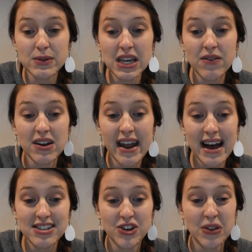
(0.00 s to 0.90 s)
was even
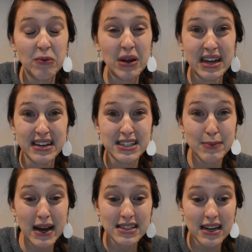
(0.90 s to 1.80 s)
nastier than we had
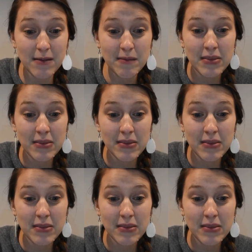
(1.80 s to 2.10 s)
expected.